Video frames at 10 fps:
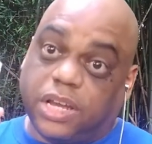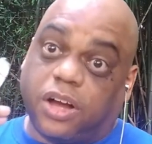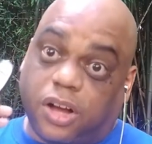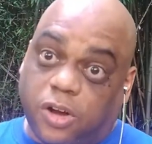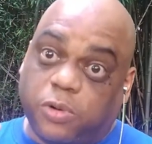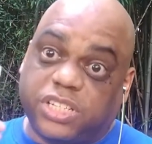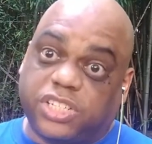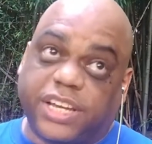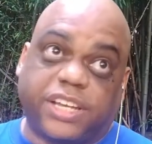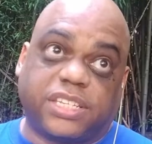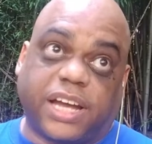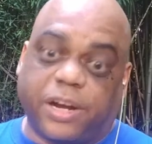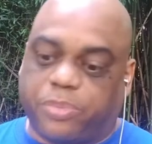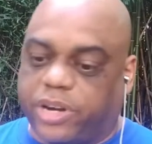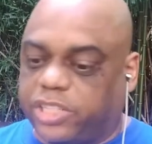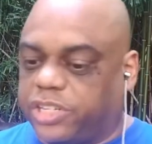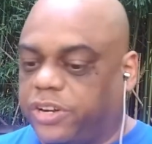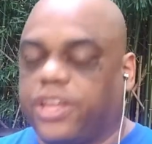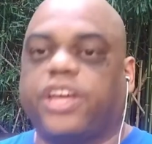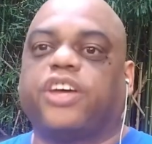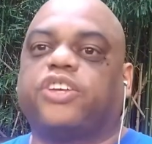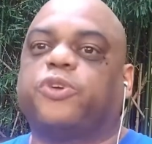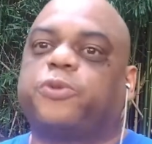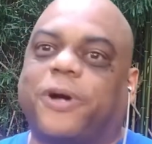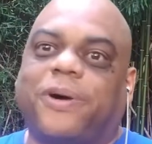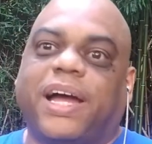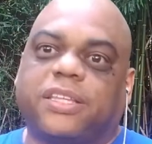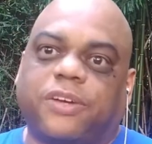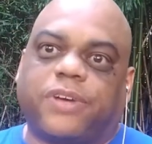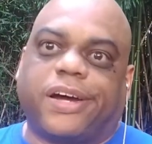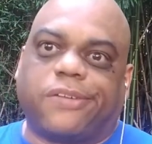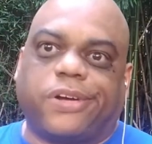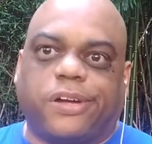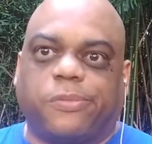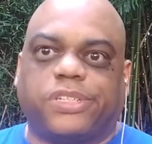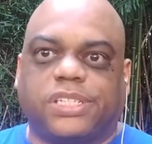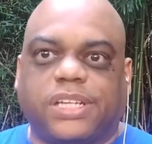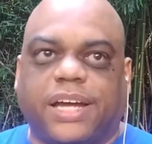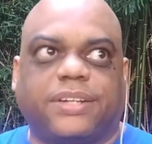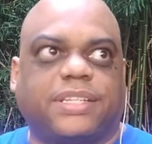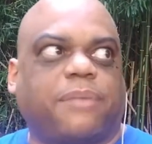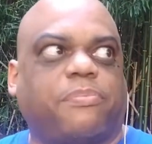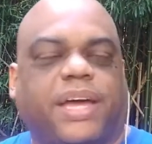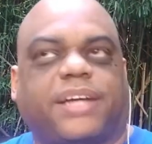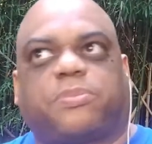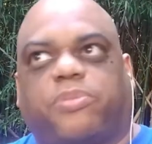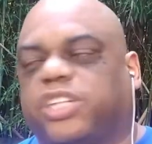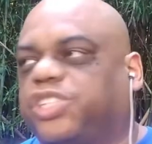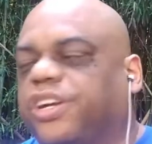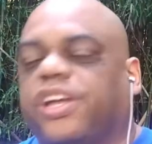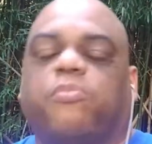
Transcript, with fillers: always check your tire pressure. You don't have to ride around with your tires at max pressure,